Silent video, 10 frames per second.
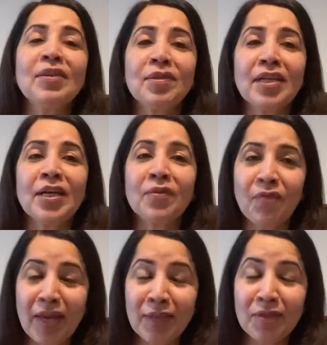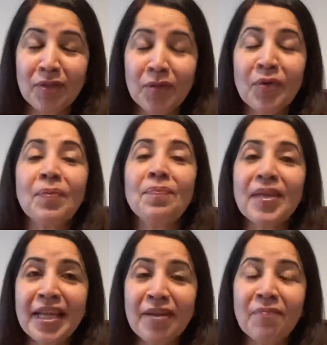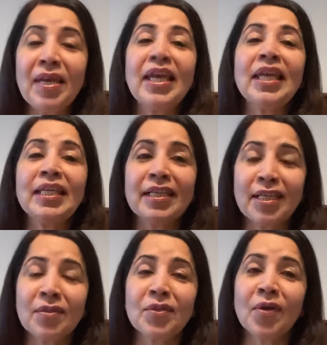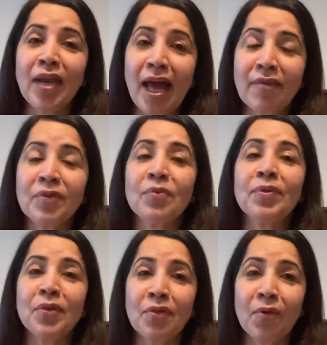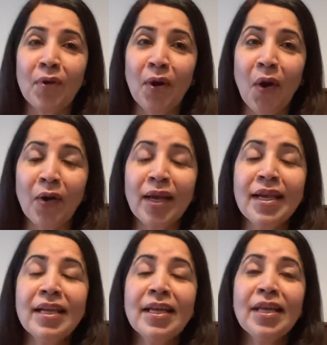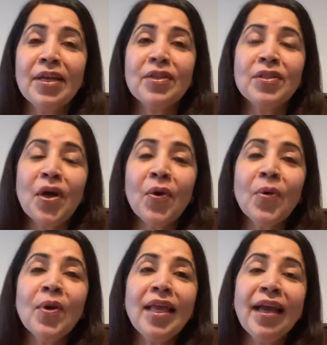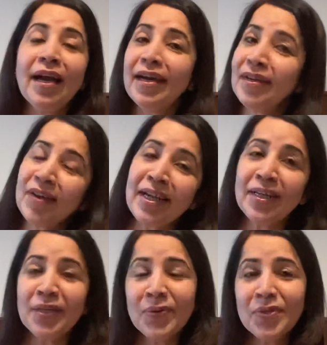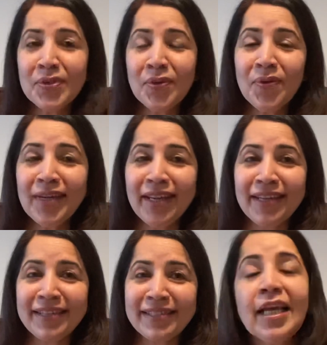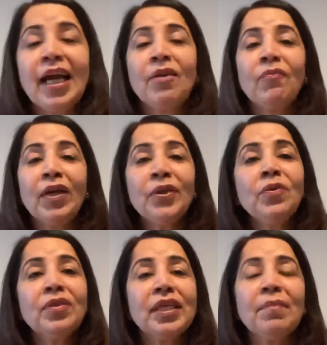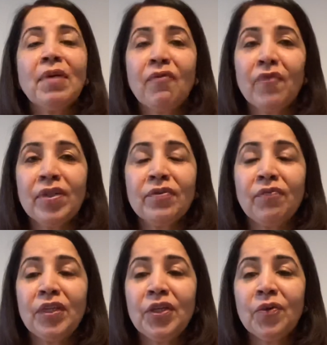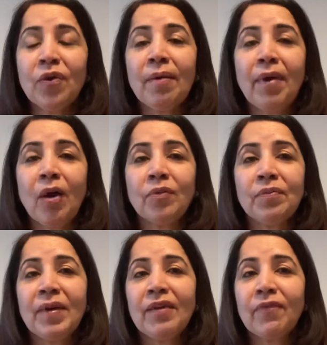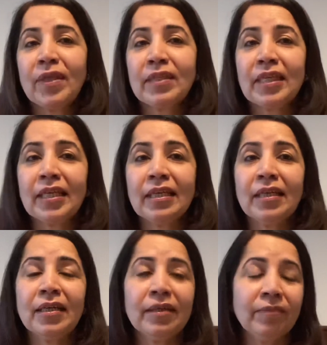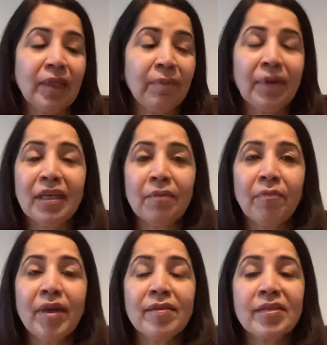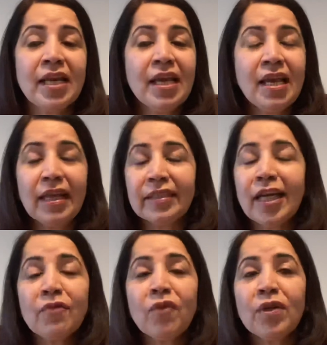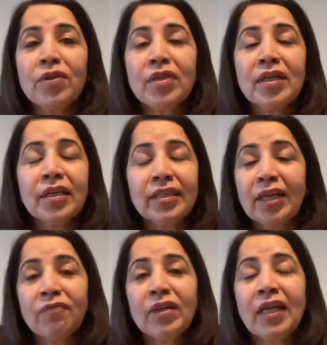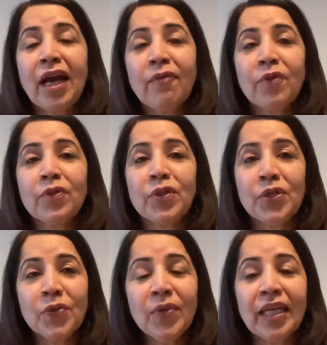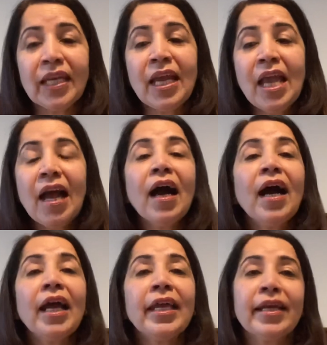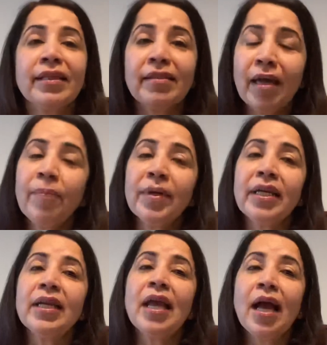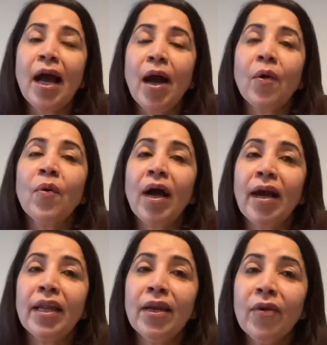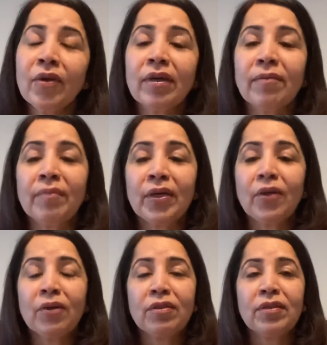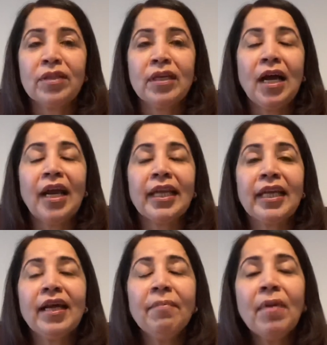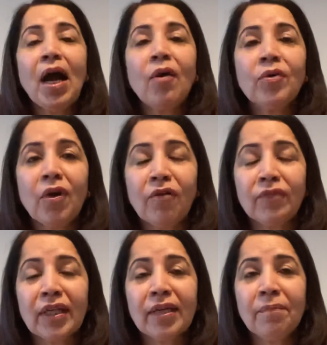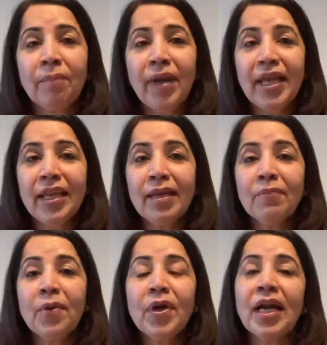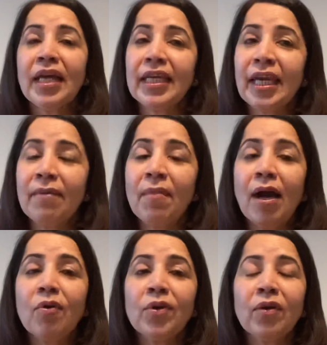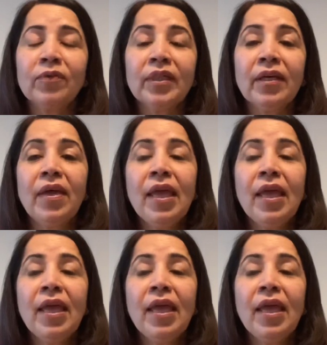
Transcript: result very soon. Believe me, it does not have to be so long. So write a new story. And when you see my first video about manifesting a bigger breast, that was that's what I was doing. I accepted how I look, because I come out of the complaining mode. I came out of the